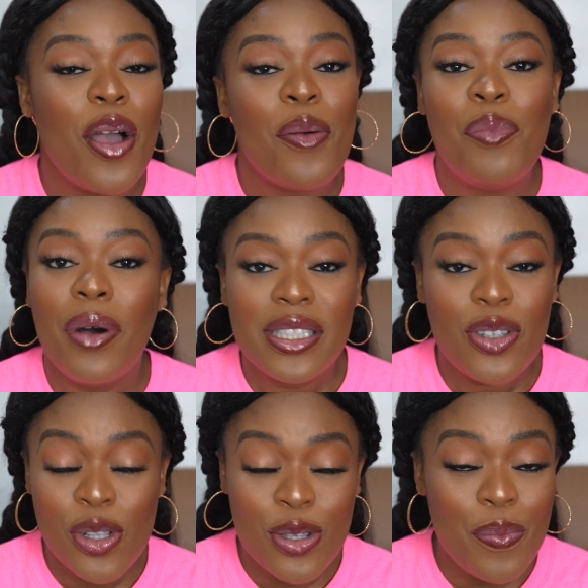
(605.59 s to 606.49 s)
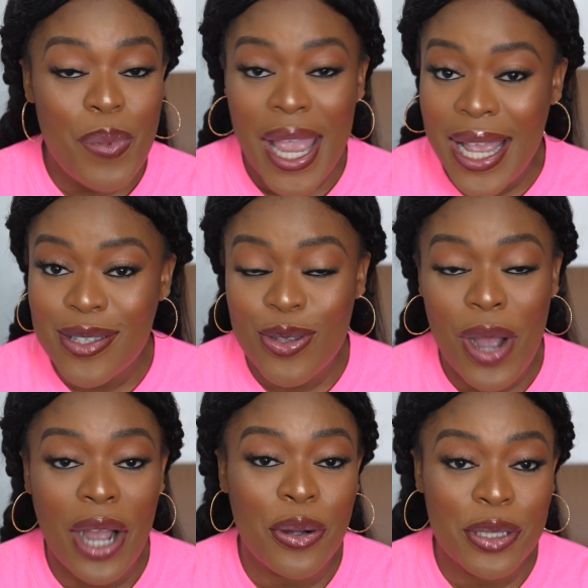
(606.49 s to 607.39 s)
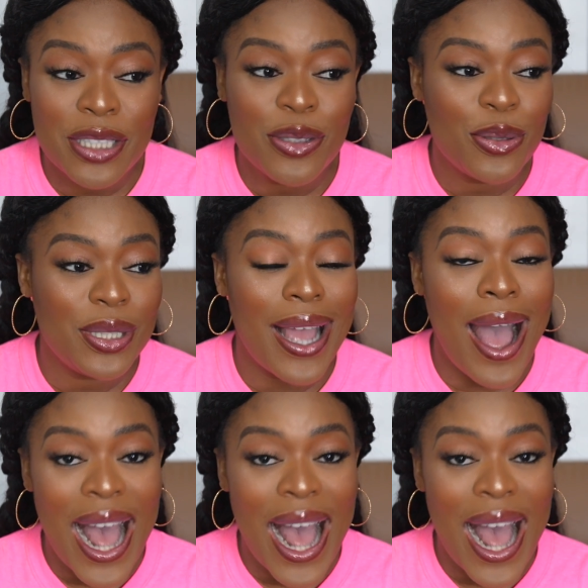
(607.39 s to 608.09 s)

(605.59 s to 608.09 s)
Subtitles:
but YouTube pays you according to the